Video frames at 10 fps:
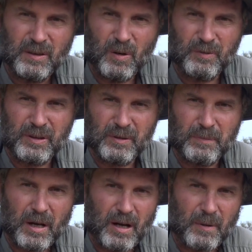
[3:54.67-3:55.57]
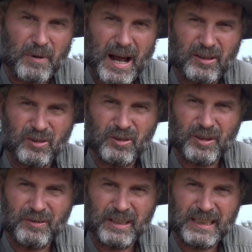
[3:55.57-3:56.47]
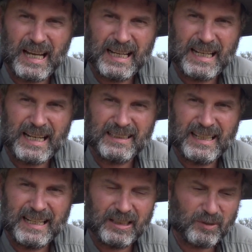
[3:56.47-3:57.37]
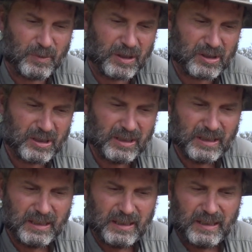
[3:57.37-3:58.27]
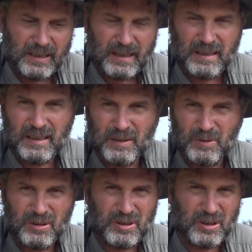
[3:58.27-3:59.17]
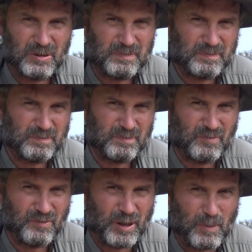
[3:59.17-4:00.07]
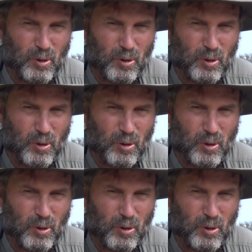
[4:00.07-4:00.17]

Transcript: over the uh, rocks and stuff like that, not as hang as much. And we're still, for the